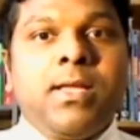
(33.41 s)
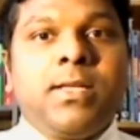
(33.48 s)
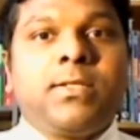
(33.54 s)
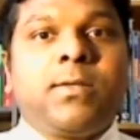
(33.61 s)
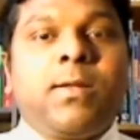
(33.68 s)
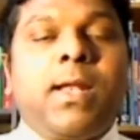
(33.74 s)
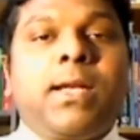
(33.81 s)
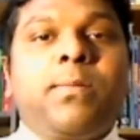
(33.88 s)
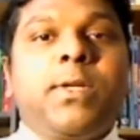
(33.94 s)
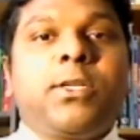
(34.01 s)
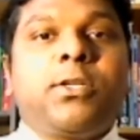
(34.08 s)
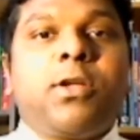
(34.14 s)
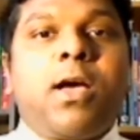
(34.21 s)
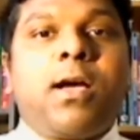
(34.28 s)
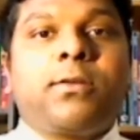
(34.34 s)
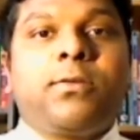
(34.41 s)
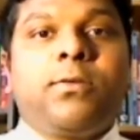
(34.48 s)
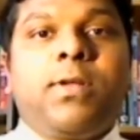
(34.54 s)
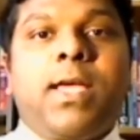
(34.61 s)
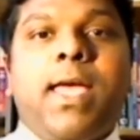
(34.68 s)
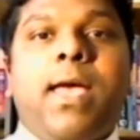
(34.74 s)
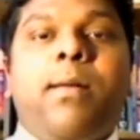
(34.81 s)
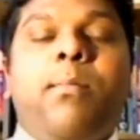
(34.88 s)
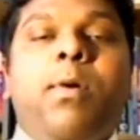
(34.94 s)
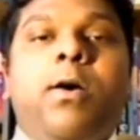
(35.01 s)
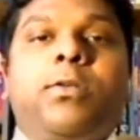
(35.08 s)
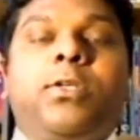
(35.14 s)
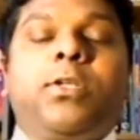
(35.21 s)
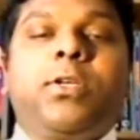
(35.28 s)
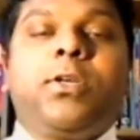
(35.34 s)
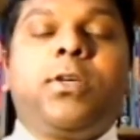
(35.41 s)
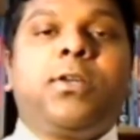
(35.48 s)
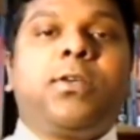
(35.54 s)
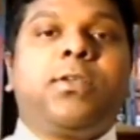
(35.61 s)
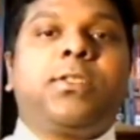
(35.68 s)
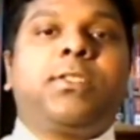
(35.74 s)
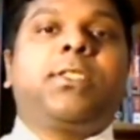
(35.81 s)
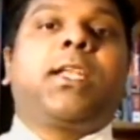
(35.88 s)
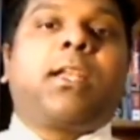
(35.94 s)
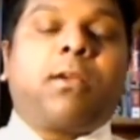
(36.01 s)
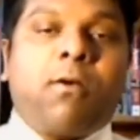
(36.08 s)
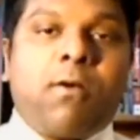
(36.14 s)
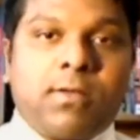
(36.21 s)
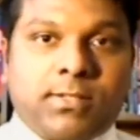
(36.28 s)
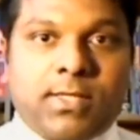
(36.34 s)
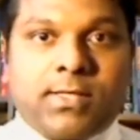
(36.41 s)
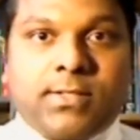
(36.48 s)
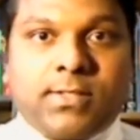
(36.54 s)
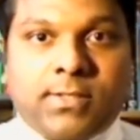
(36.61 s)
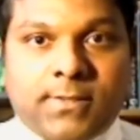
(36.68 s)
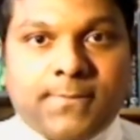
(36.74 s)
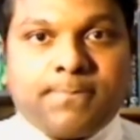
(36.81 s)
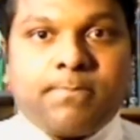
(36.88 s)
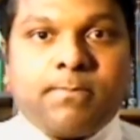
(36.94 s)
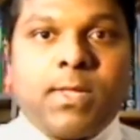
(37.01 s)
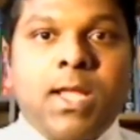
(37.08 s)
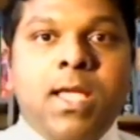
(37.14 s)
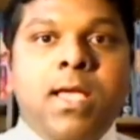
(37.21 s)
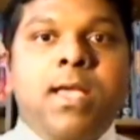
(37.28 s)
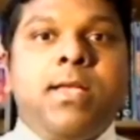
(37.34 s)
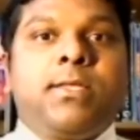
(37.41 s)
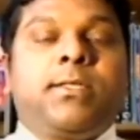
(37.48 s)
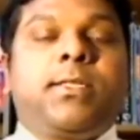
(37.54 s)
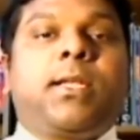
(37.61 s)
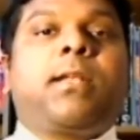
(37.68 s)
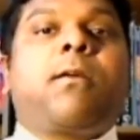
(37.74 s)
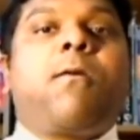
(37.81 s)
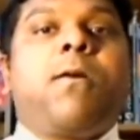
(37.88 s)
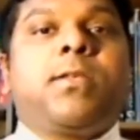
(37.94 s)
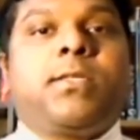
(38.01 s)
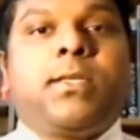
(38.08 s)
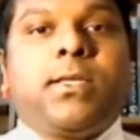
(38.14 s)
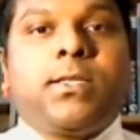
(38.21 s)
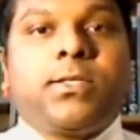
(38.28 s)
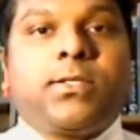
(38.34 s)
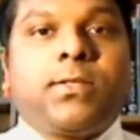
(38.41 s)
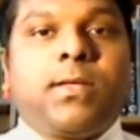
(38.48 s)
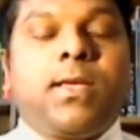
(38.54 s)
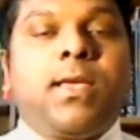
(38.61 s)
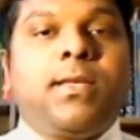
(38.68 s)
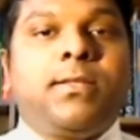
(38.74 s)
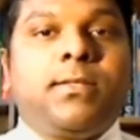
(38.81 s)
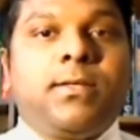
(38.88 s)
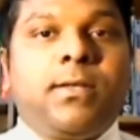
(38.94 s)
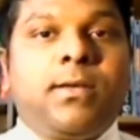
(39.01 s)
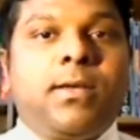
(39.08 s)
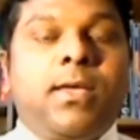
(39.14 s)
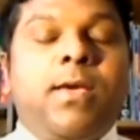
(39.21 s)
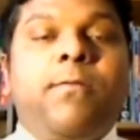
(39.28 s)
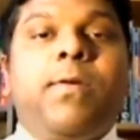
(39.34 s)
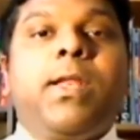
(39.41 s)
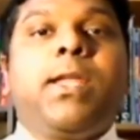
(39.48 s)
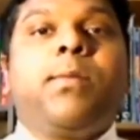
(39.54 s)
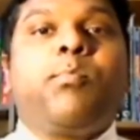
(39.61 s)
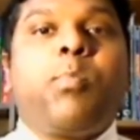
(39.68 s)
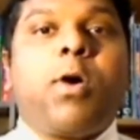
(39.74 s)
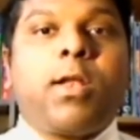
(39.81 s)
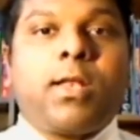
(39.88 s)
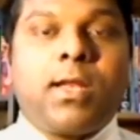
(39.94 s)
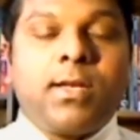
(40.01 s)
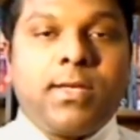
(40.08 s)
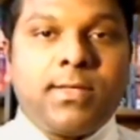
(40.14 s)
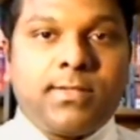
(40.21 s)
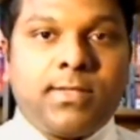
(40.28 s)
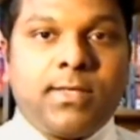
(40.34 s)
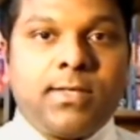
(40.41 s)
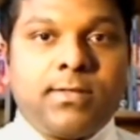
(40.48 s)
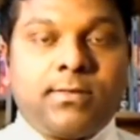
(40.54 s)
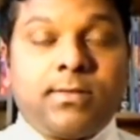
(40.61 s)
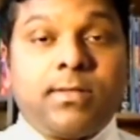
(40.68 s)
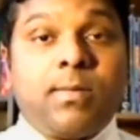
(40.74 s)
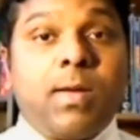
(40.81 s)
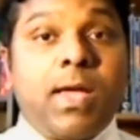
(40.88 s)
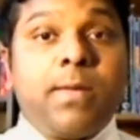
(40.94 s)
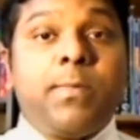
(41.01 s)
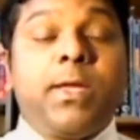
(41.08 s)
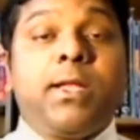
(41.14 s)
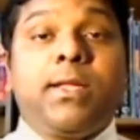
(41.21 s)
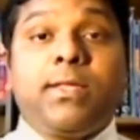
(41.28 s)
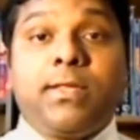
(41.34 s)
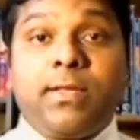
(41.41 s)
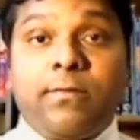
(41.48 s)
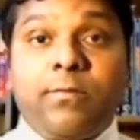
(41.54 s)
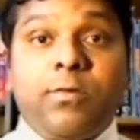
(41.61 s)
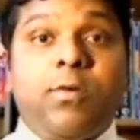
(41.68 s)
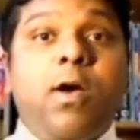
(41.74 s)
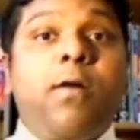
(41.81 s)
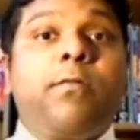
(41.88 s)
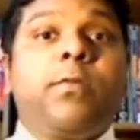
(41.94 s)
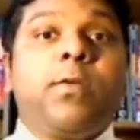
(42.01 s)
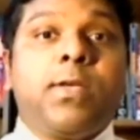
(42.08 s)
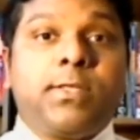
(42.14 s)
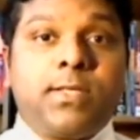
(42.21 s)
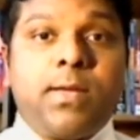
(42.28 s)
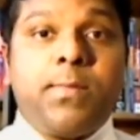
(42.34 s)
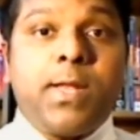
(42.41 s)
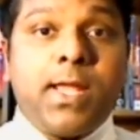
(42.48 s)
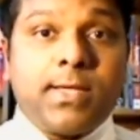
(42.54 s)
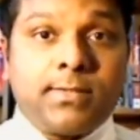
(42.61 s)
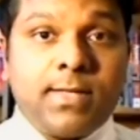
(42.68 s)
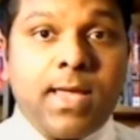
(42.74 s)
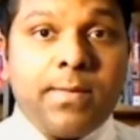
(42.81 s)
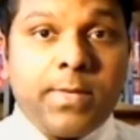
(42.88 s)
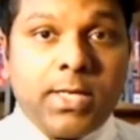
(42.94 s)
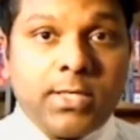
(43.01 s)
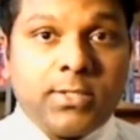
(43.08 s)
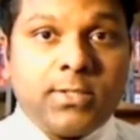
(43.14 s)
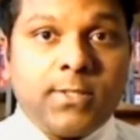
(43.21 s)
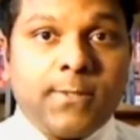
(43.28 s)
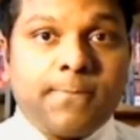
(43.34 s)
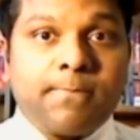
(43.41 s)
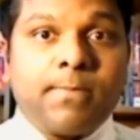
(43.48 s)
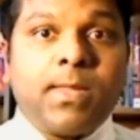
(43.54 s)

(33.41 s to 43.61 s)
So let me talk today about uh, psittacosis. Psittacosis is a very important disease, I mean, in the view of USMLE examination.